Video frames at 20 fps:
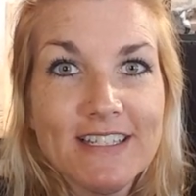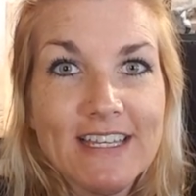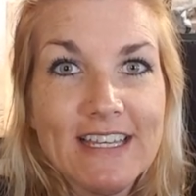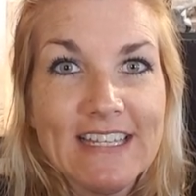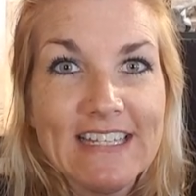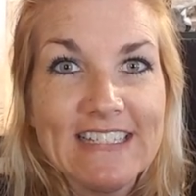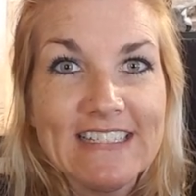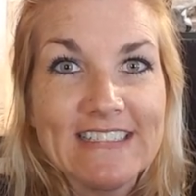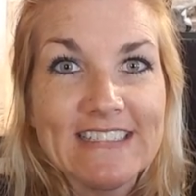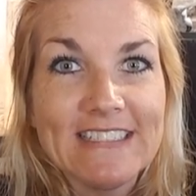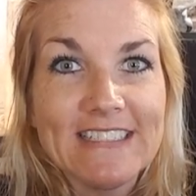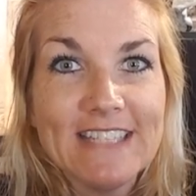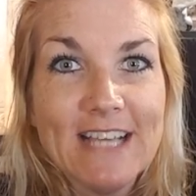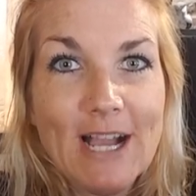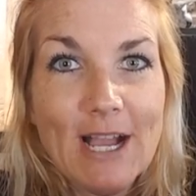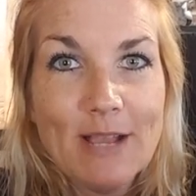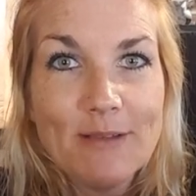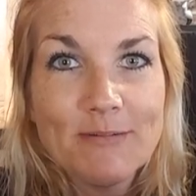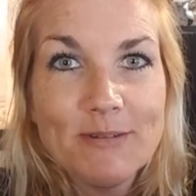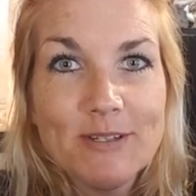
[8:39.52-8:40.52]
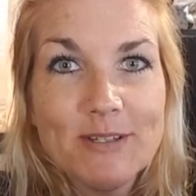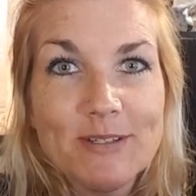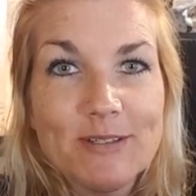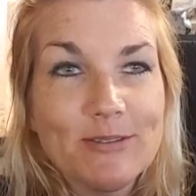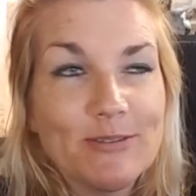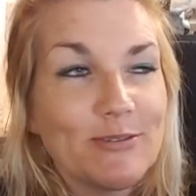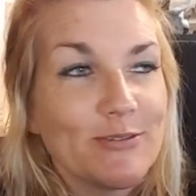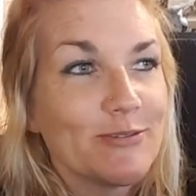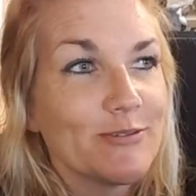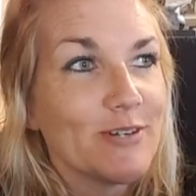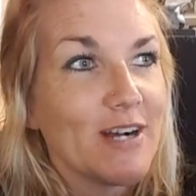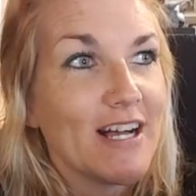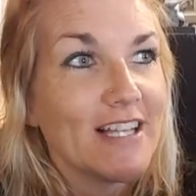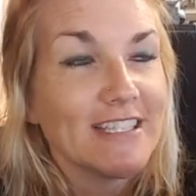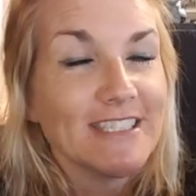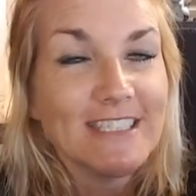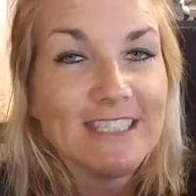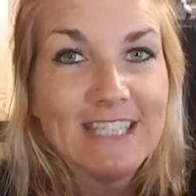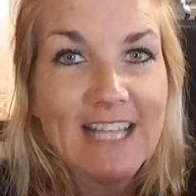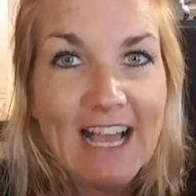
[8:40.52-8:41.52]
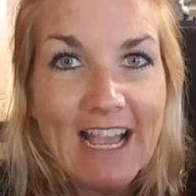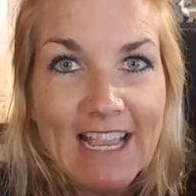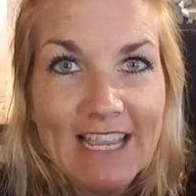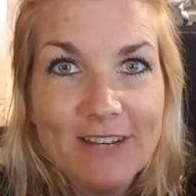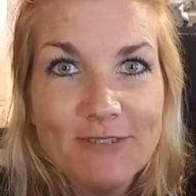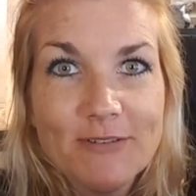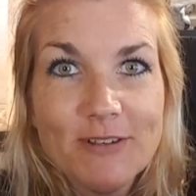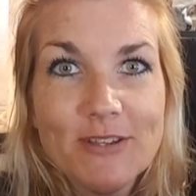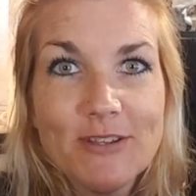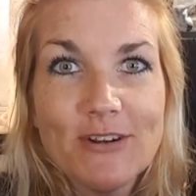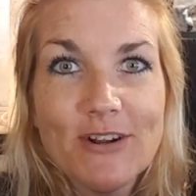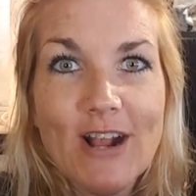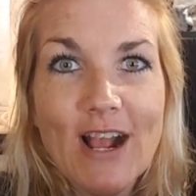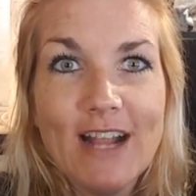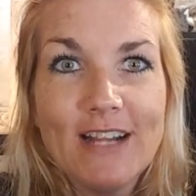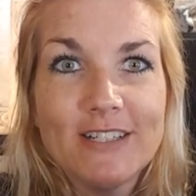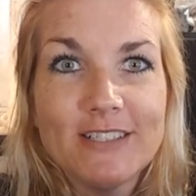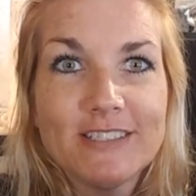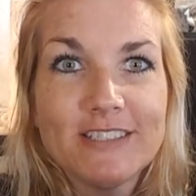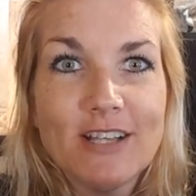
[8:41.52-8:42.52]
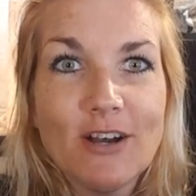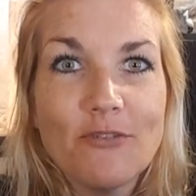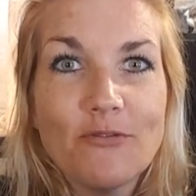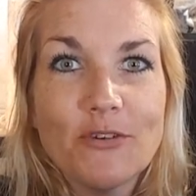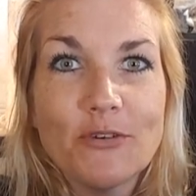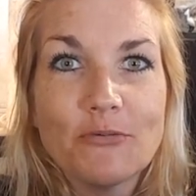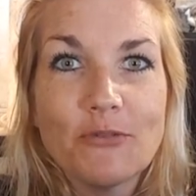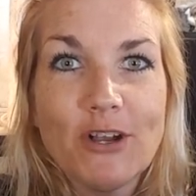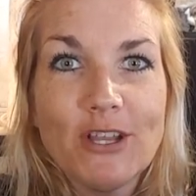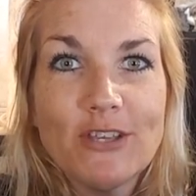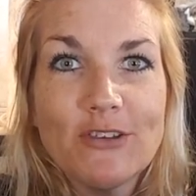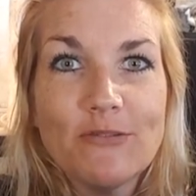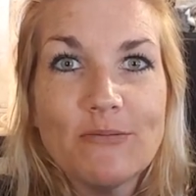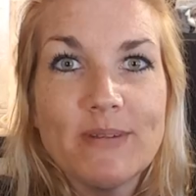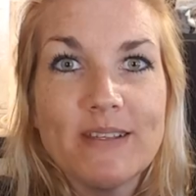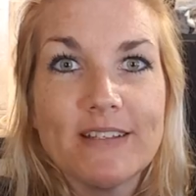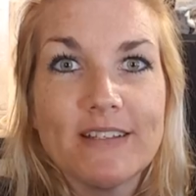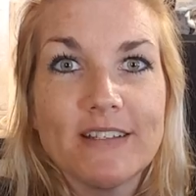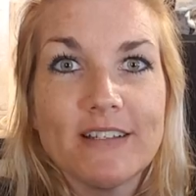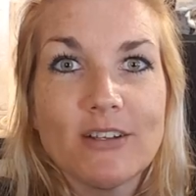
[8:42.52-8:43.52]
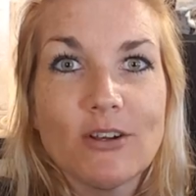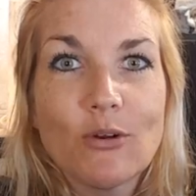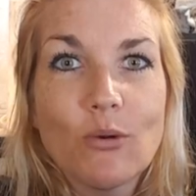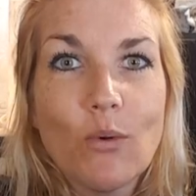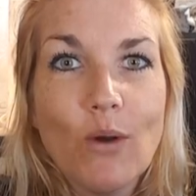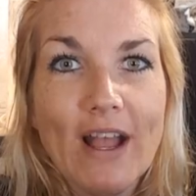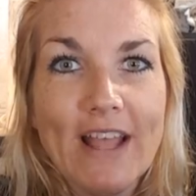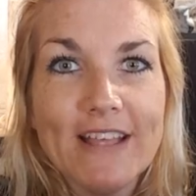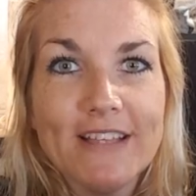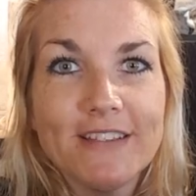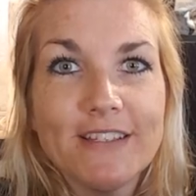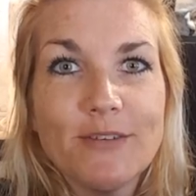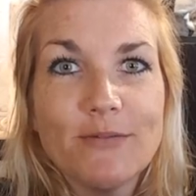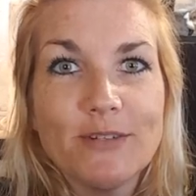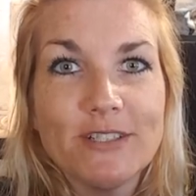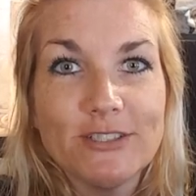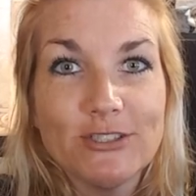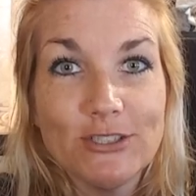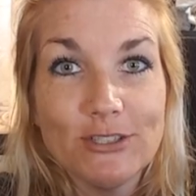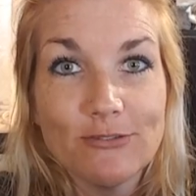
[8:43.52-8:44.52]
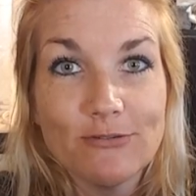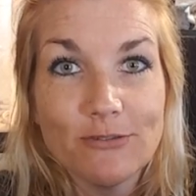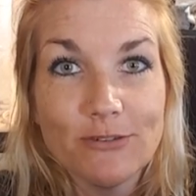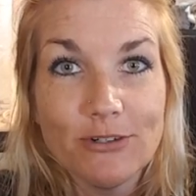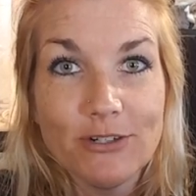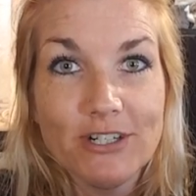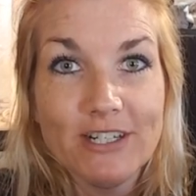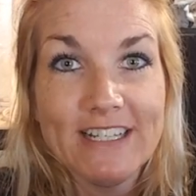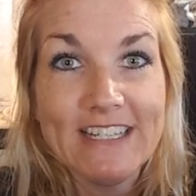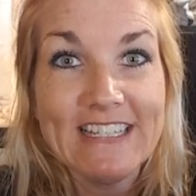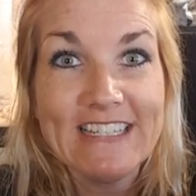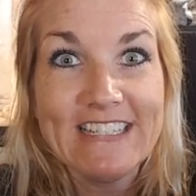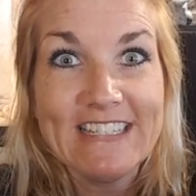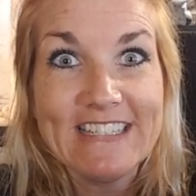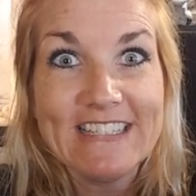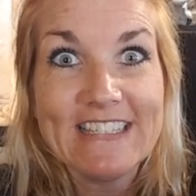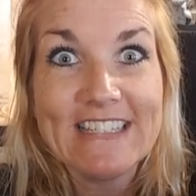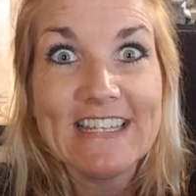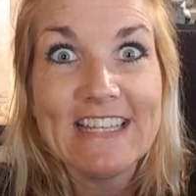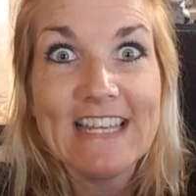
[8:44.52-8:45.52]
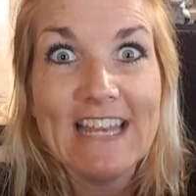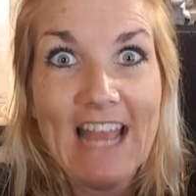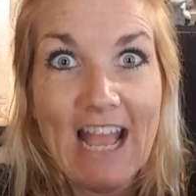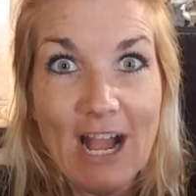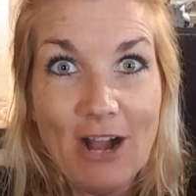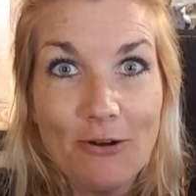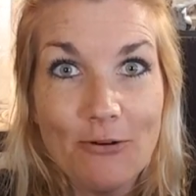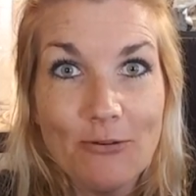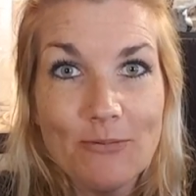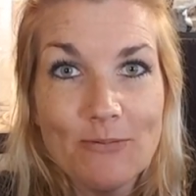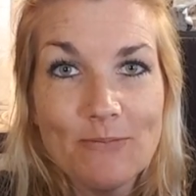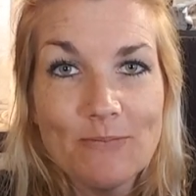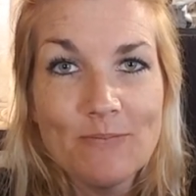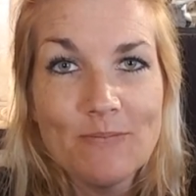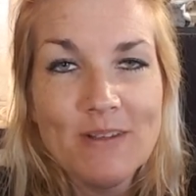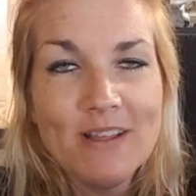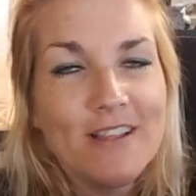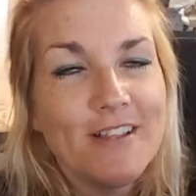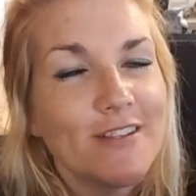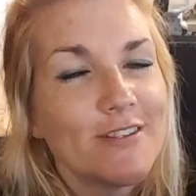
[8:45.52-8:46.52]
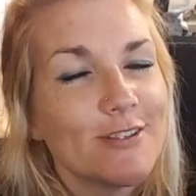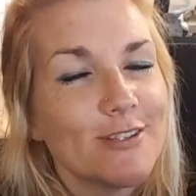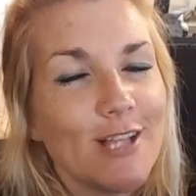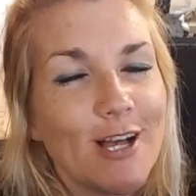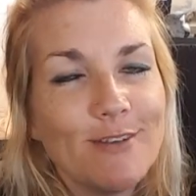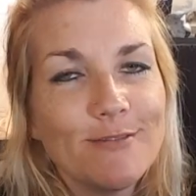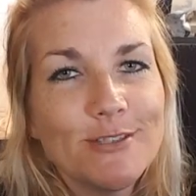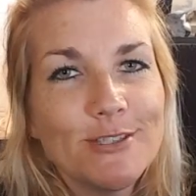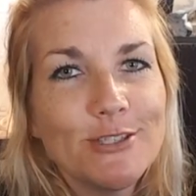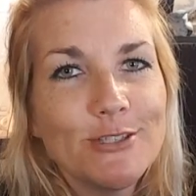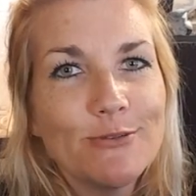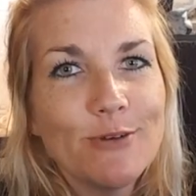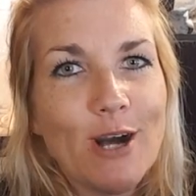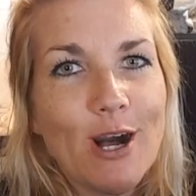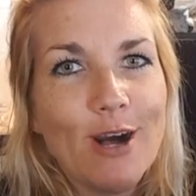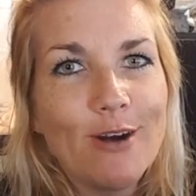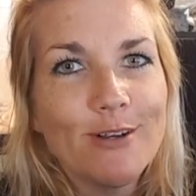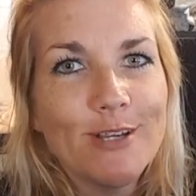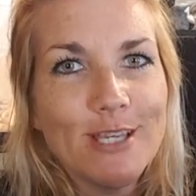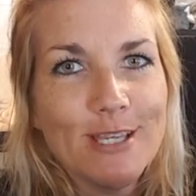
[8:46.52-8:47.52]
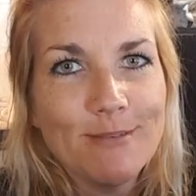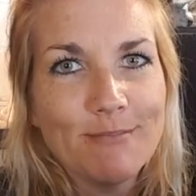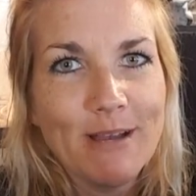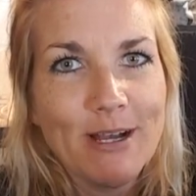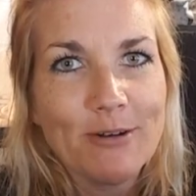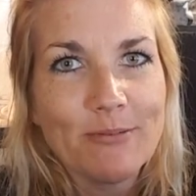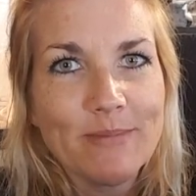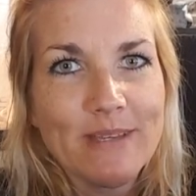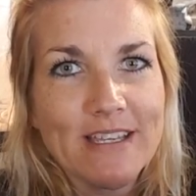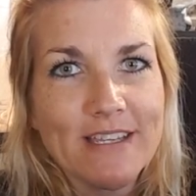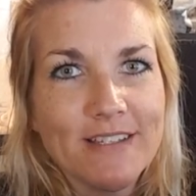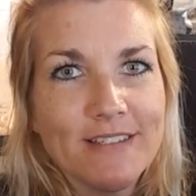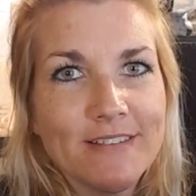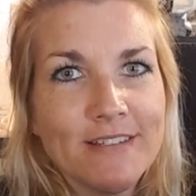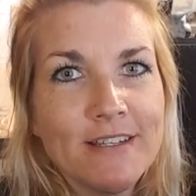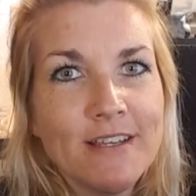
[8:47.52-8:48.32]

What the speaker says: It is a time to align with your higher self and what you've been quietly wishing for. It is the now. Loves to all. Email me.